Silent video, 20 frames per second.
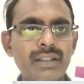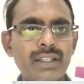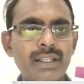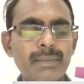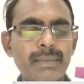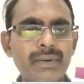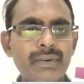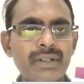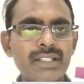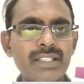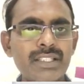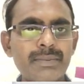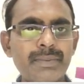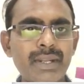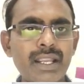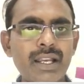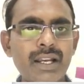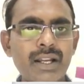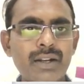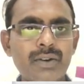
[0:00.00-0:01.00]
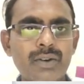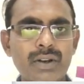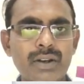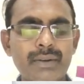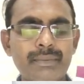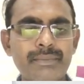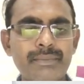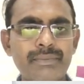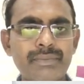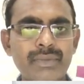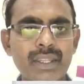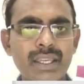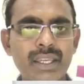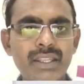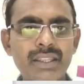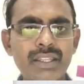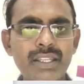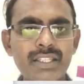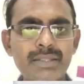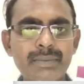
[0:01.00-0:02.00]
Number 1, spring control.
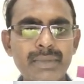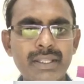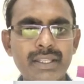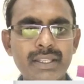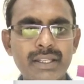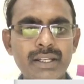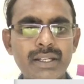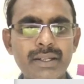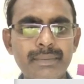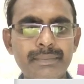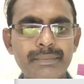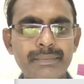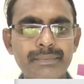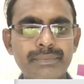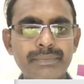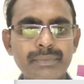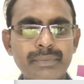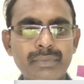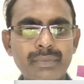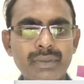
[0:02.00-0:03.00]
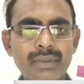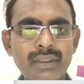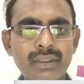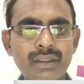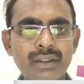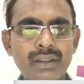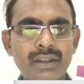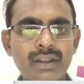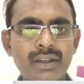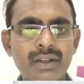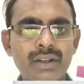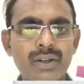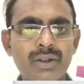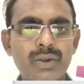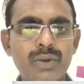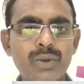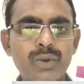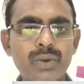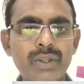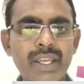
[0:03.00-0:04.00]
In this method,
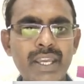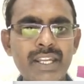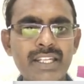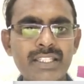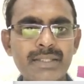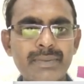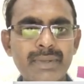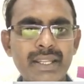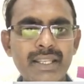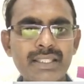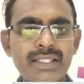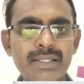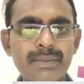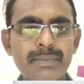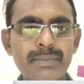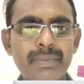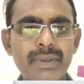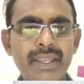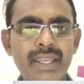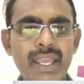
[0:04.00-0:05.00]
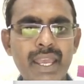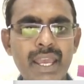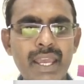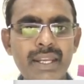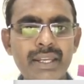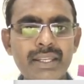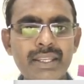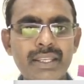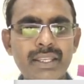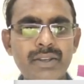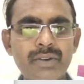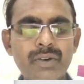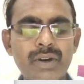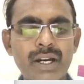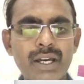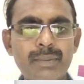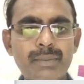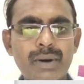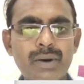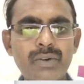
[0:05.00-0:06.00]
two air springs P and Q
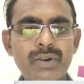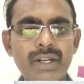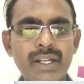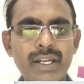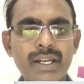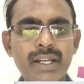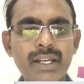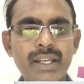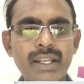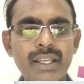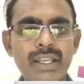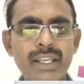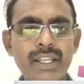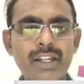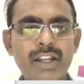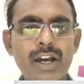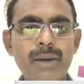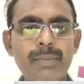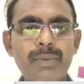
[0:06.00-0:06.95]
are mounted in